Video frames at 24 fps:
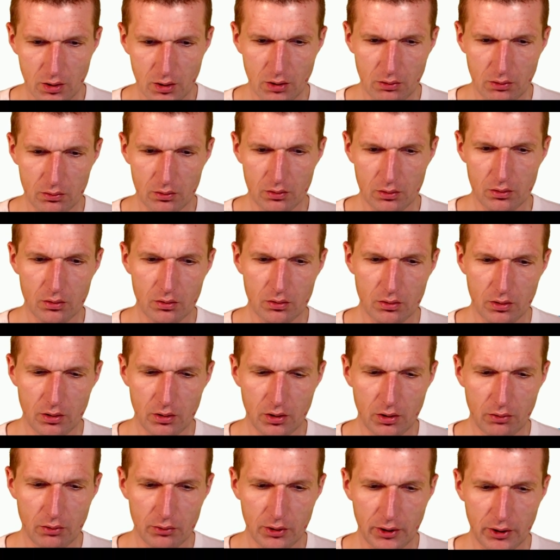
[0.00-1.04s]
Now,
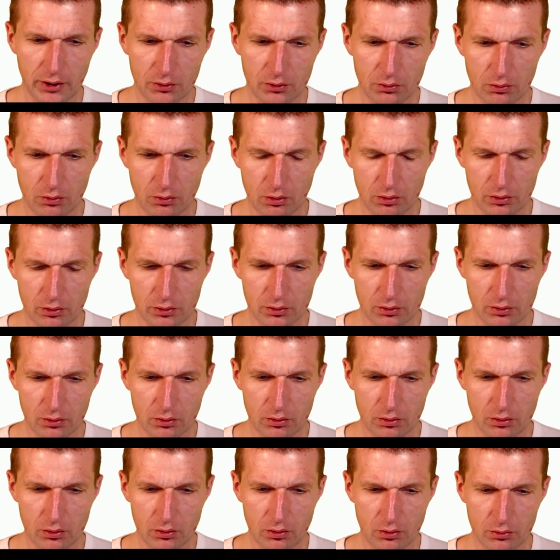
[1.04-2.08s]
I would like to call it
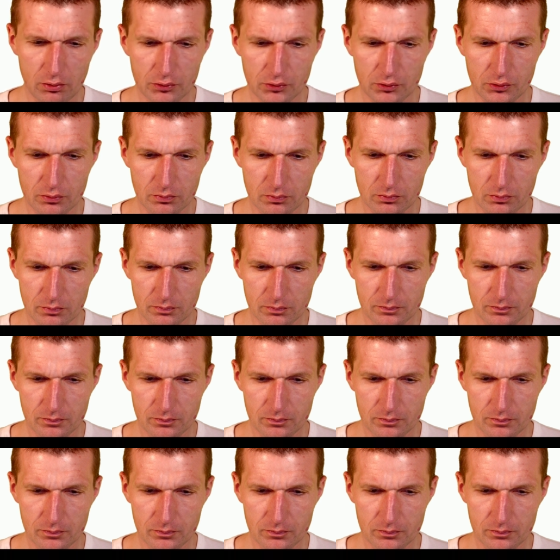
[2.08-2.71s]
localhost